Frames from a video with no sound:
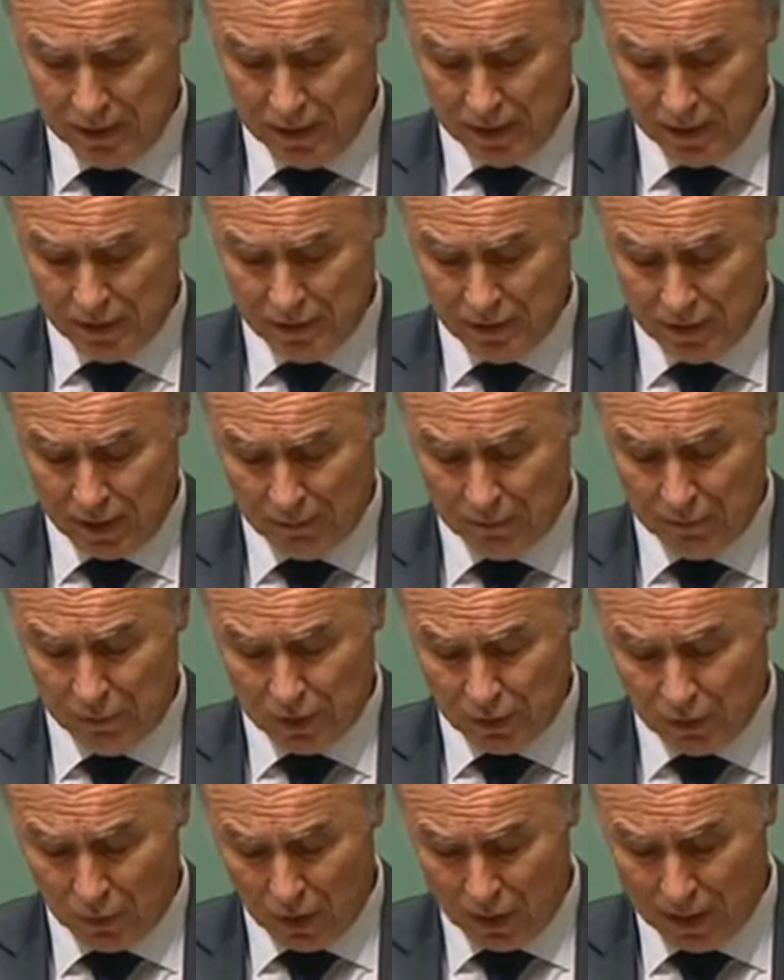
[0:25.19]
and some
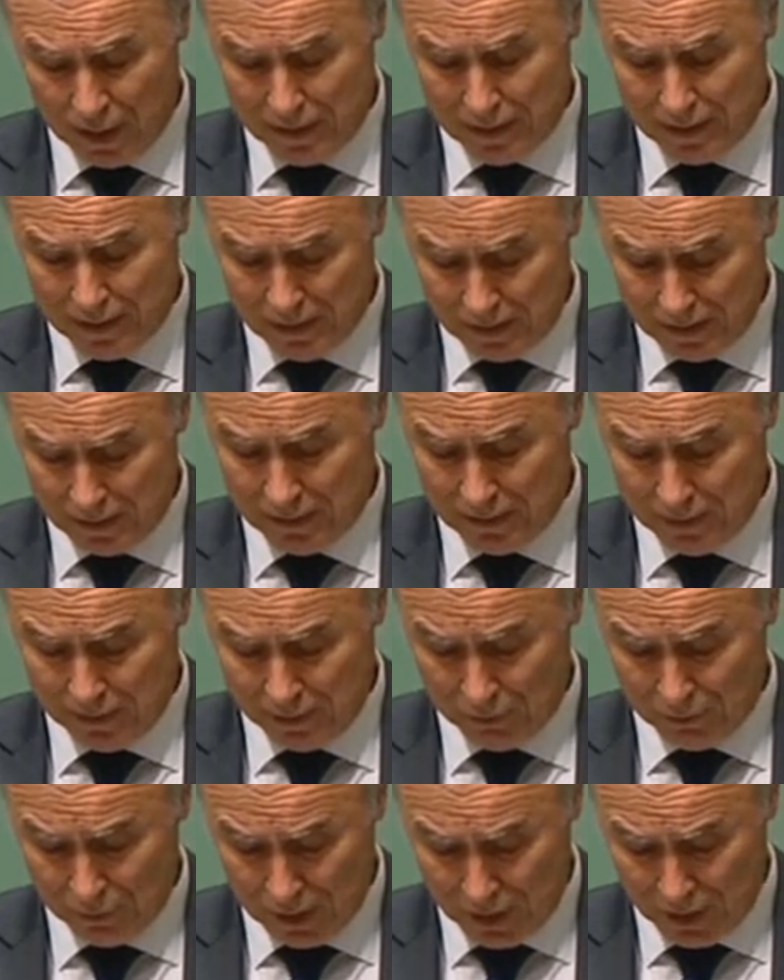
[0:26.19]
required it
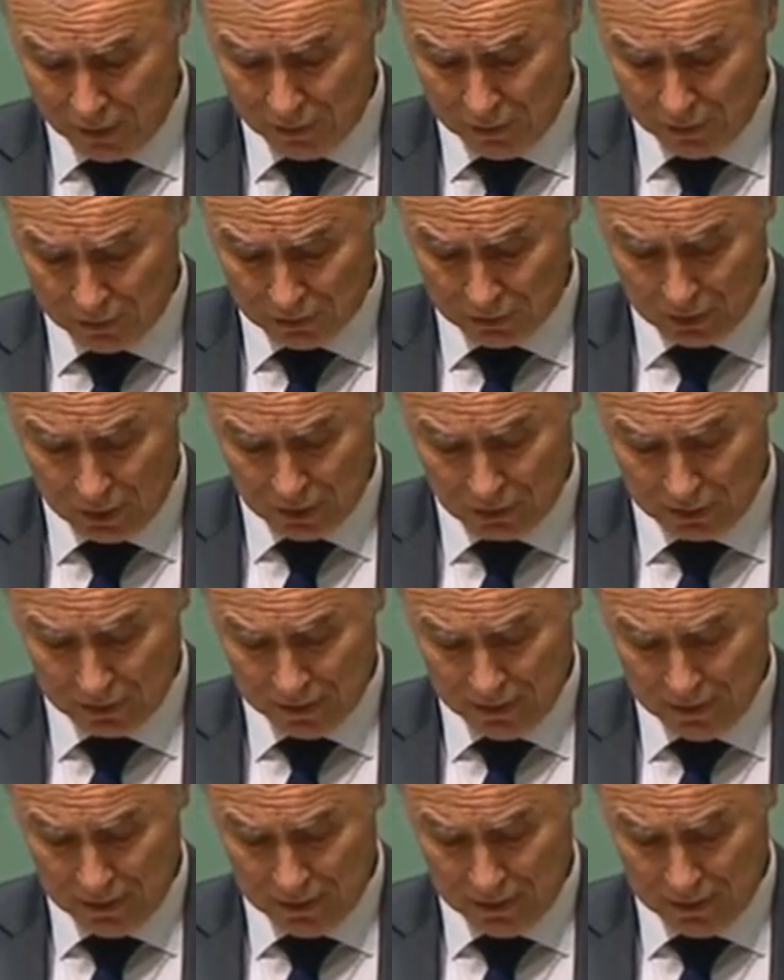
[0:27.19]
around the clock.